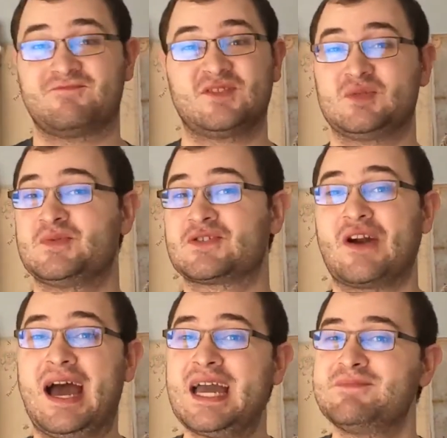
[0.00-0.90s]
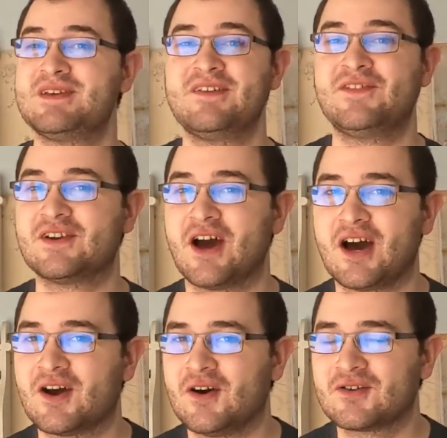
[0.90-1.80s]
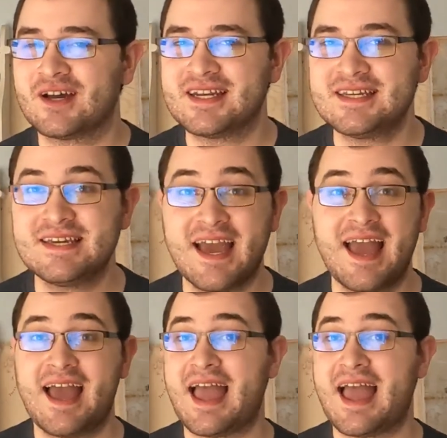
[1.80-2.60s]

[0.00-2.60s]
Subscribe if you're not already,